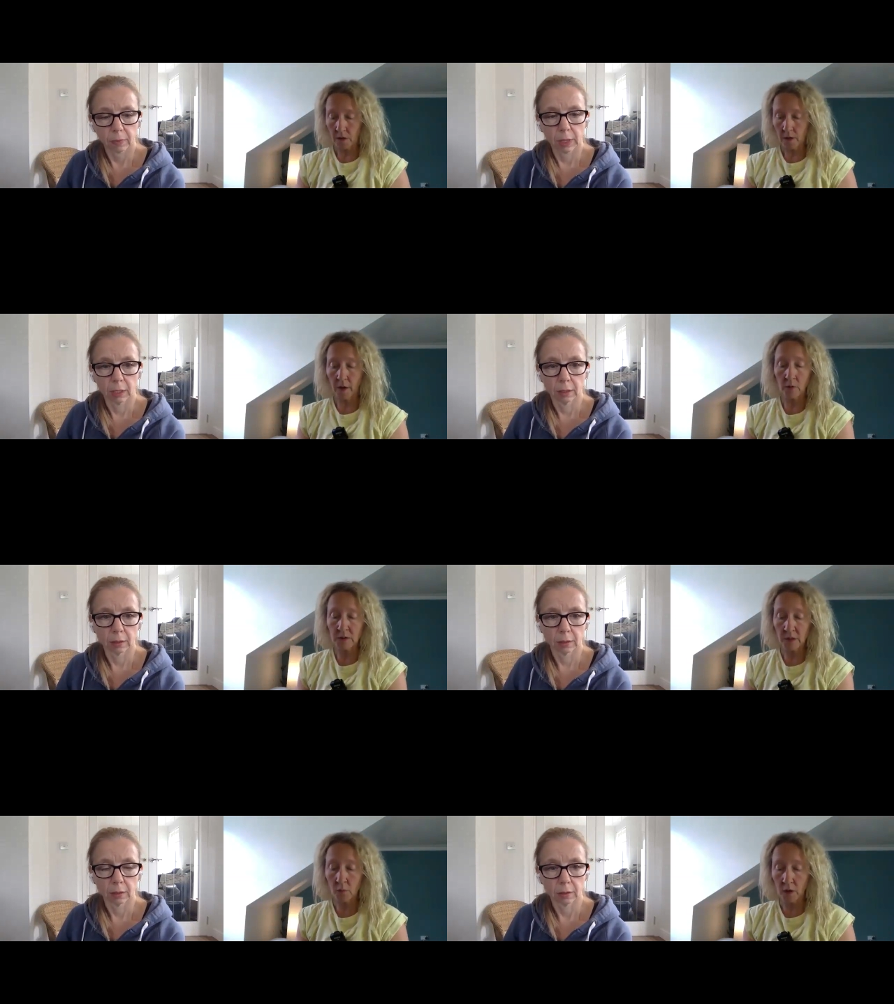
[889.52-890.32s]
Speaker 1: you know
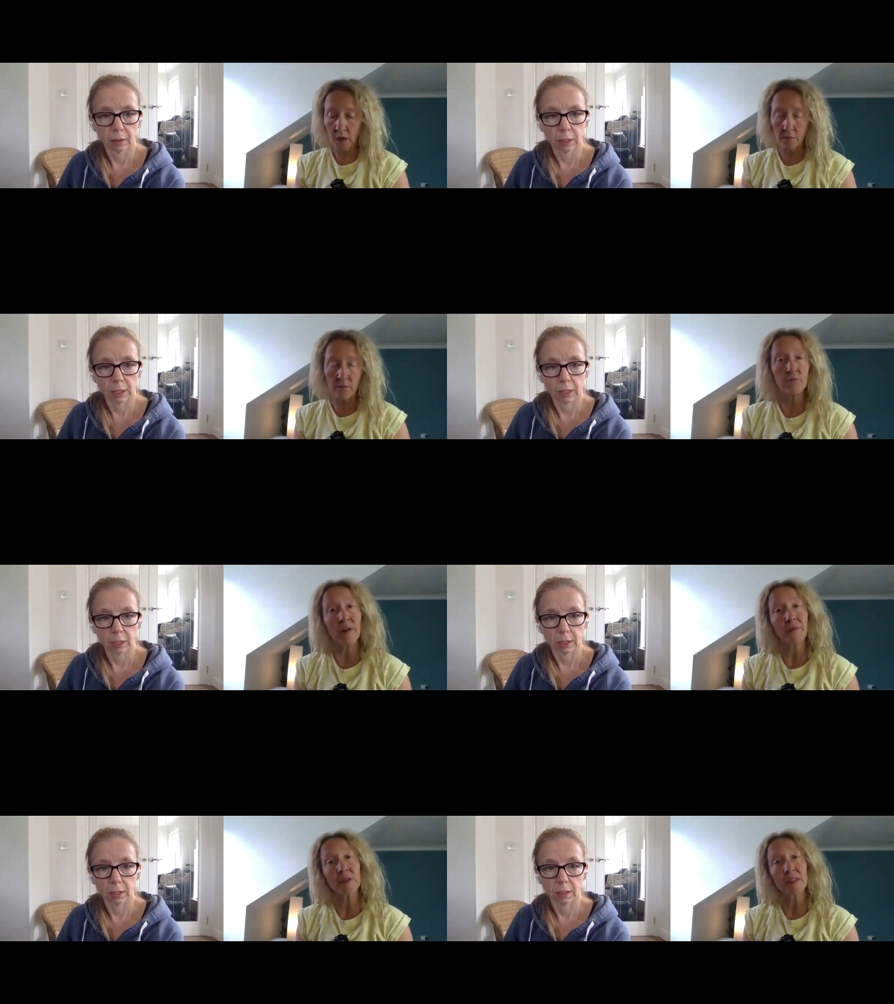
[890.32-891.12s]
also um
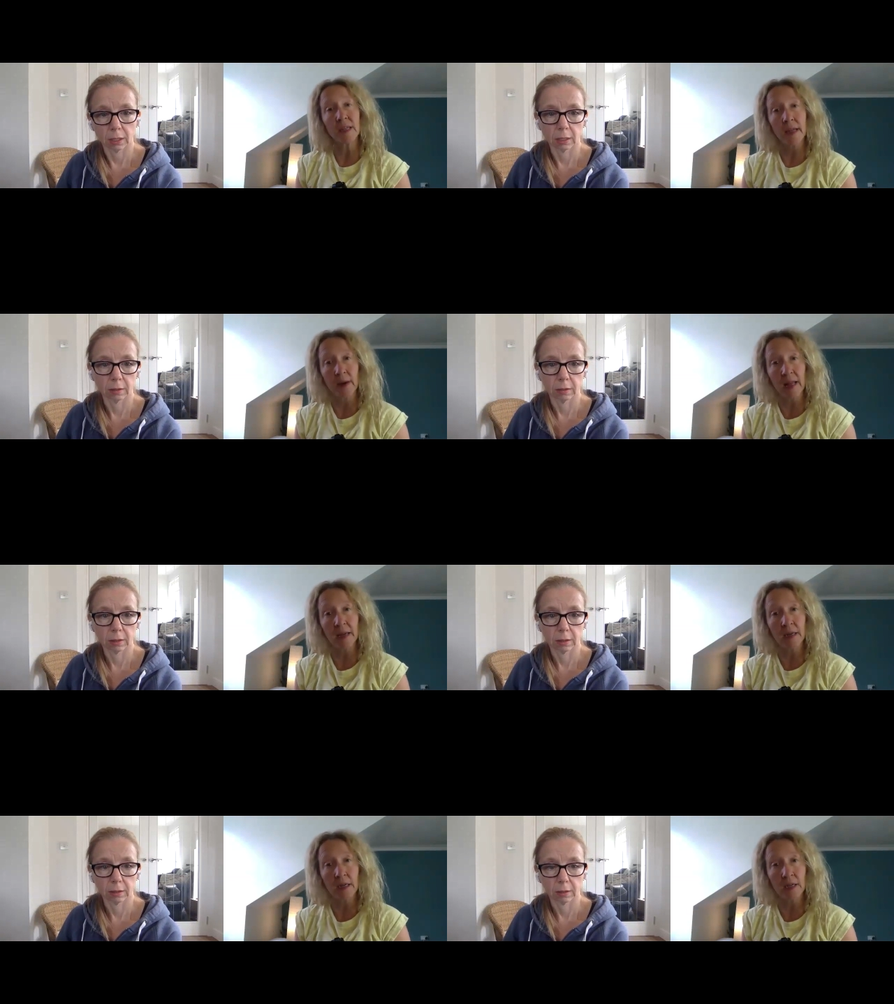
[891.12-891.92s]
reference the
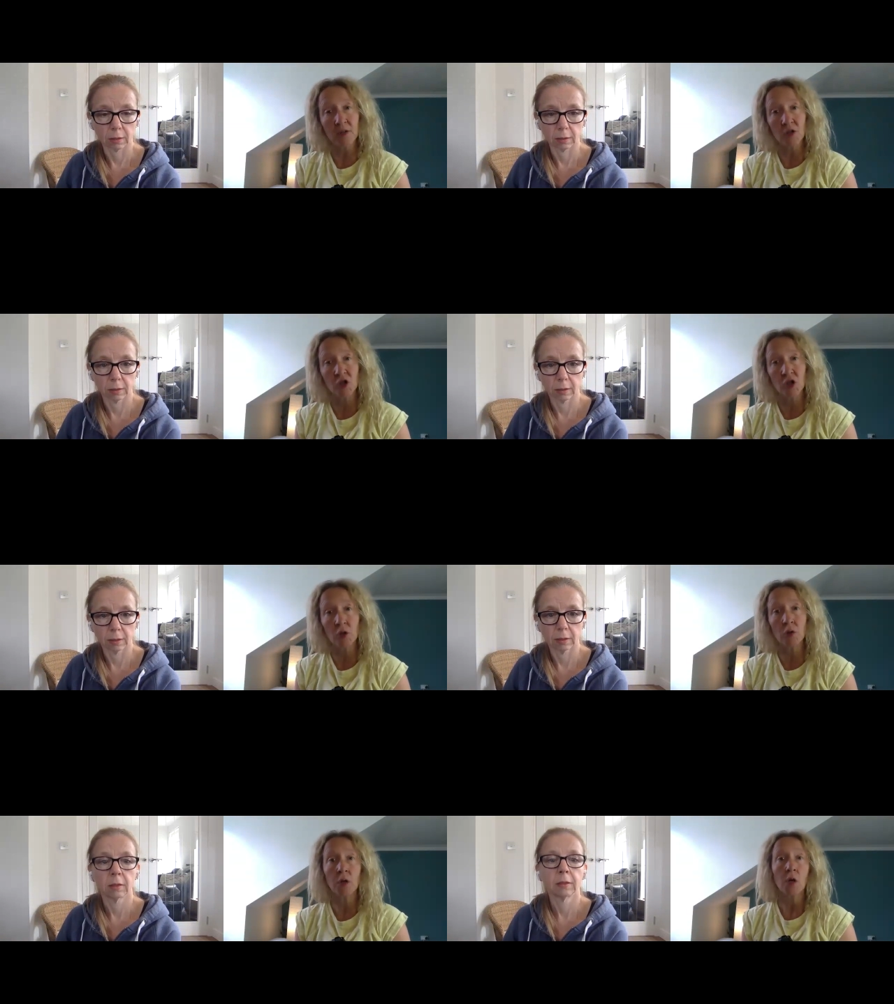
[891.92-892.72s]
himalayan
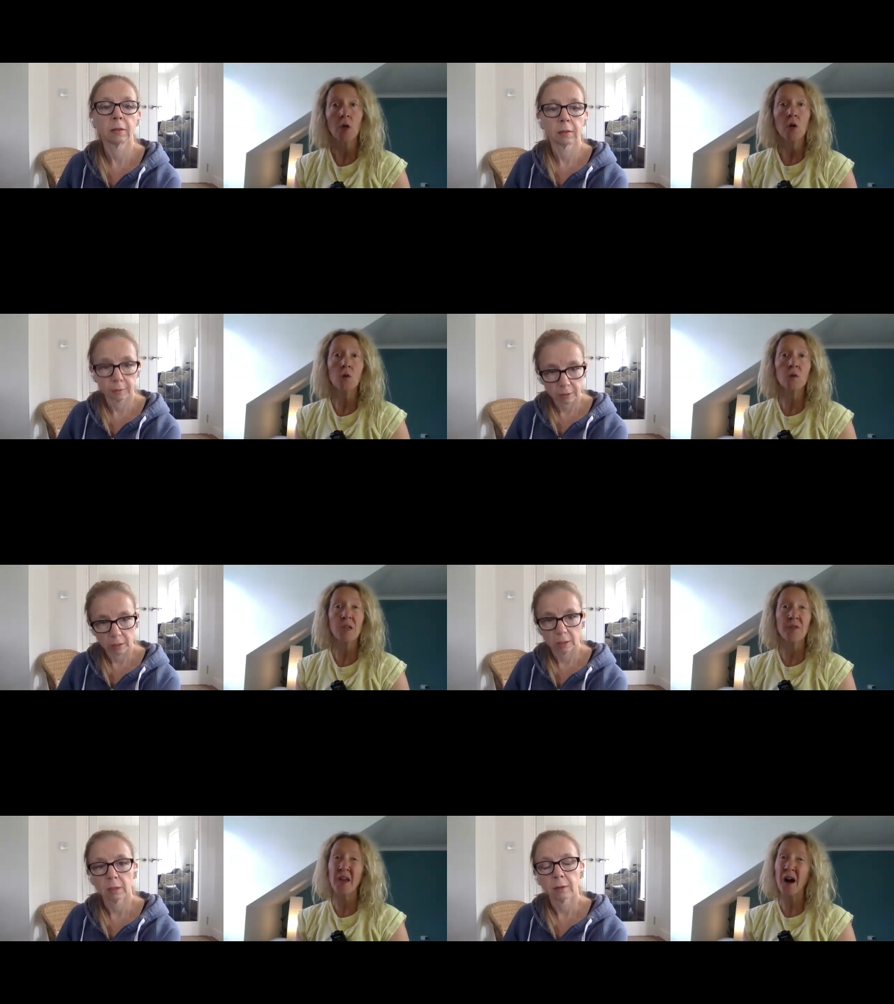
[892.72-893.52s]
institute also
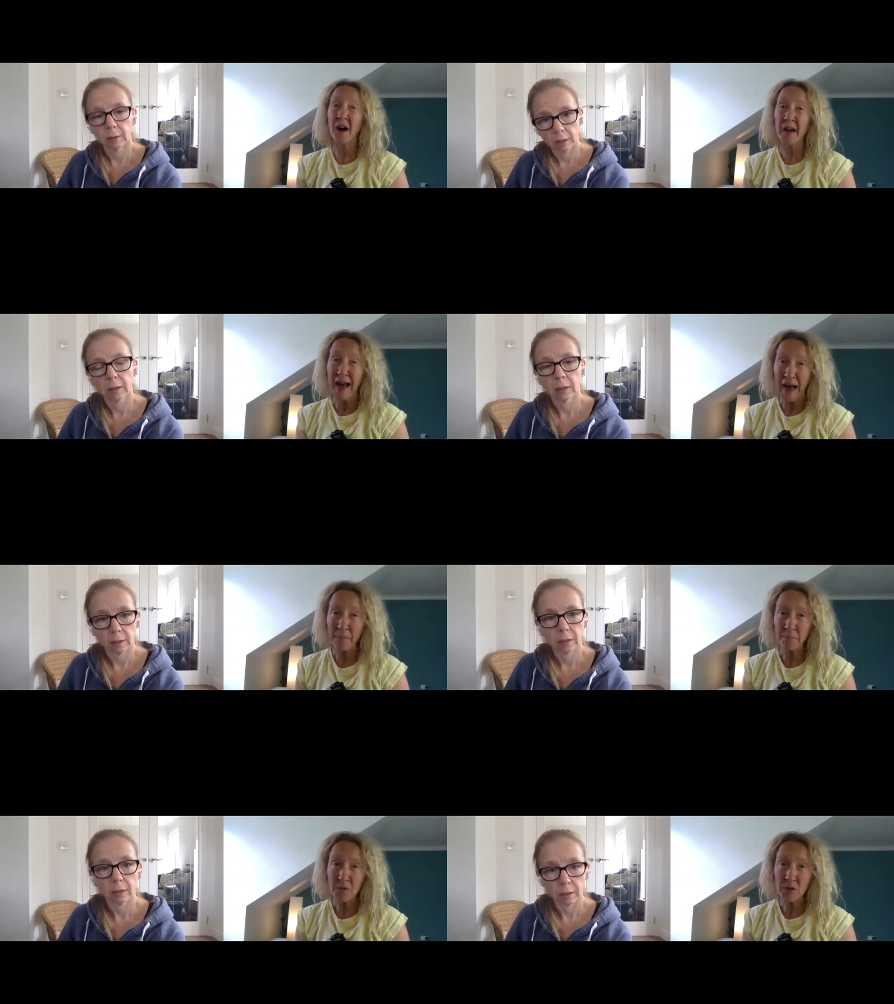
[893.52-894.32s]
the i
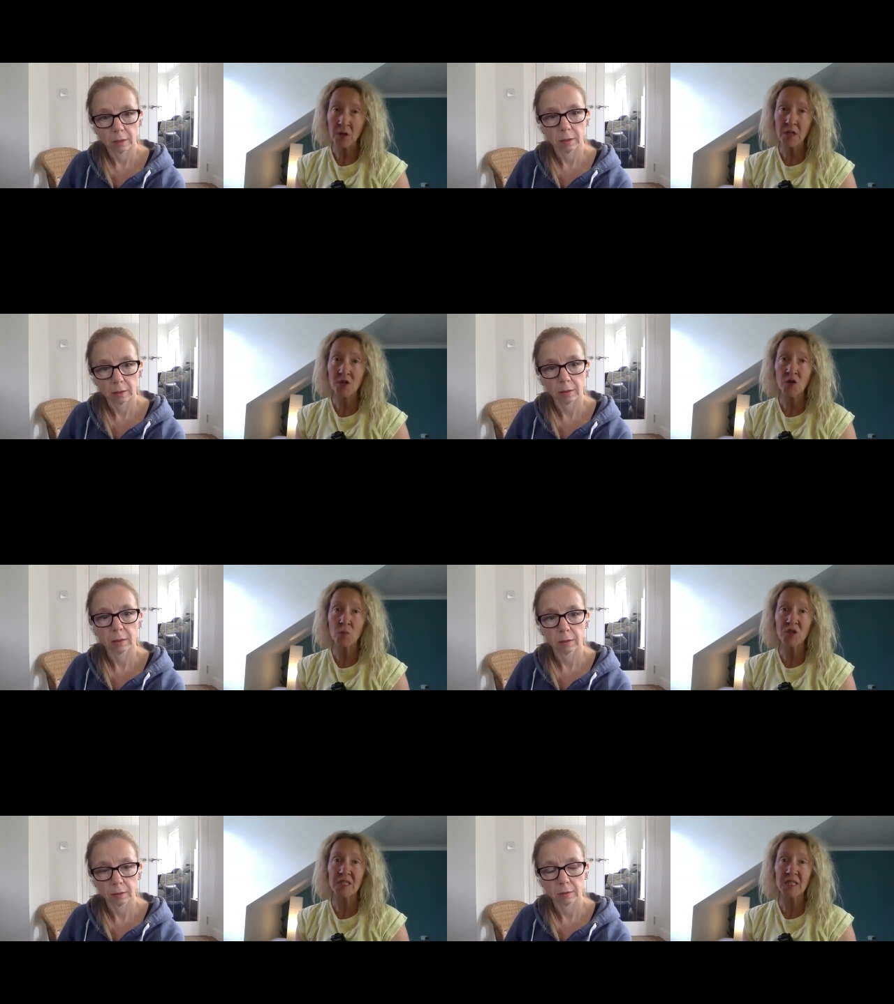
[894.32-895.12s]
am yoga nidra
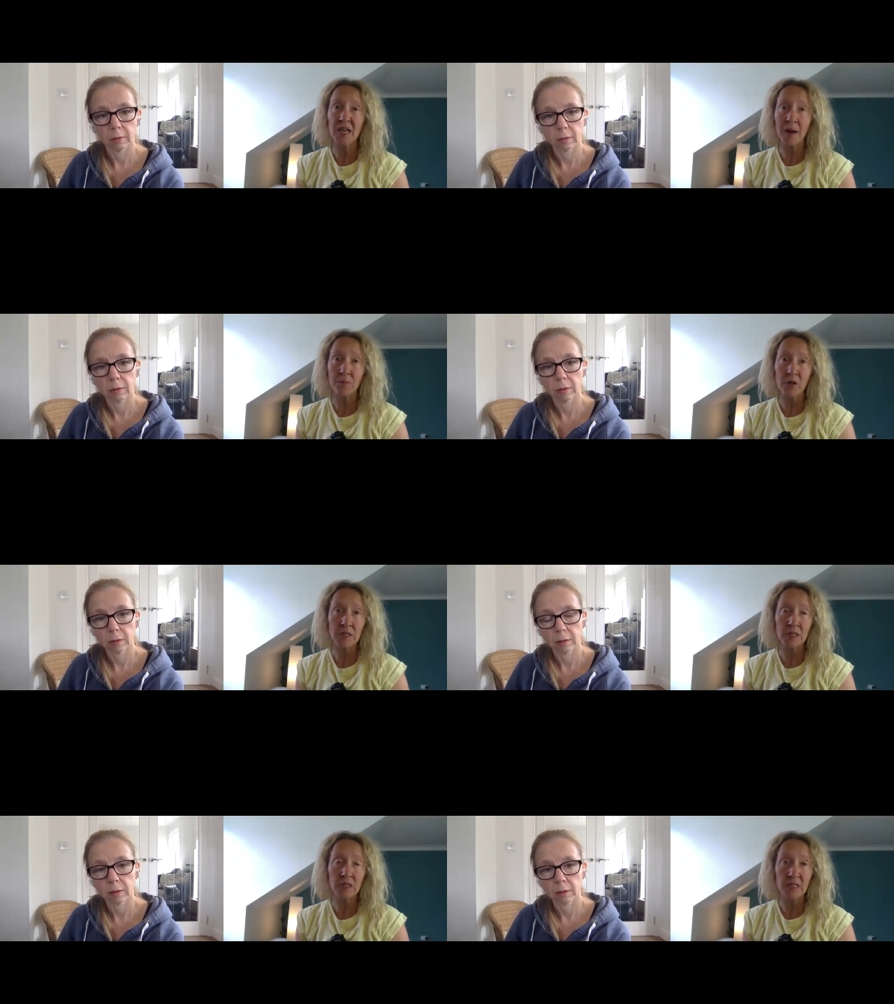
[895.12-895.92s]
which is the
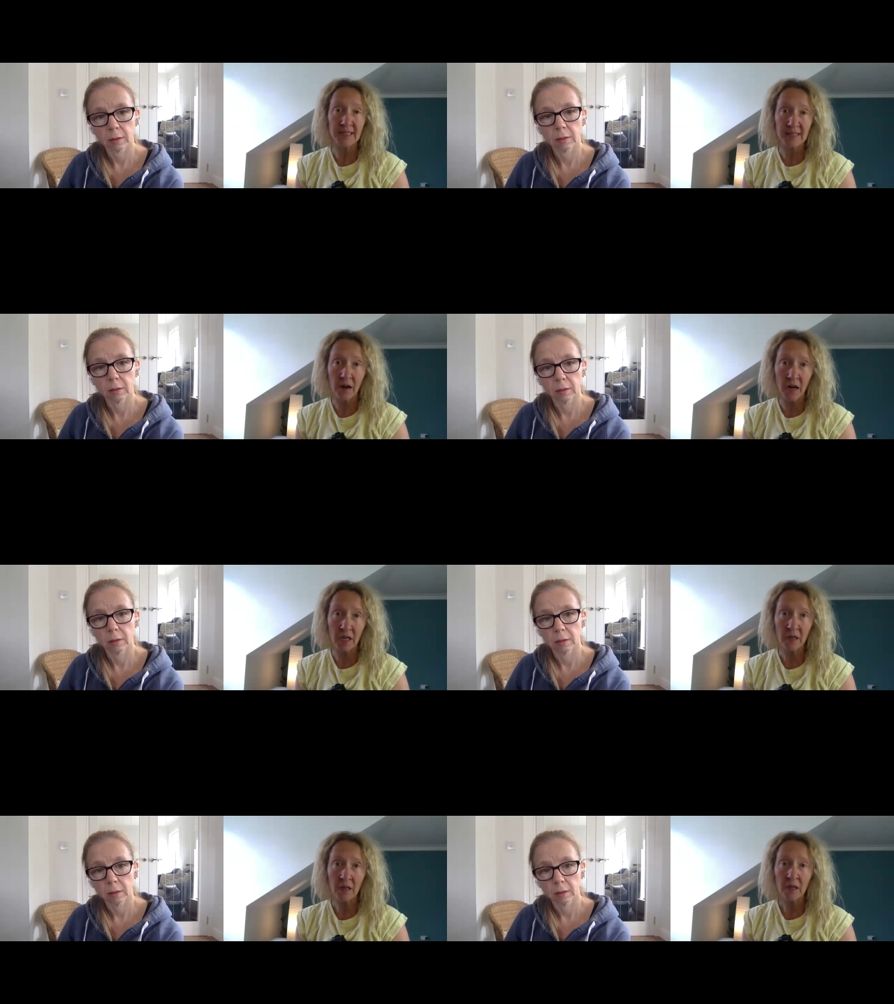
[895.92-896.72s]
amrit desai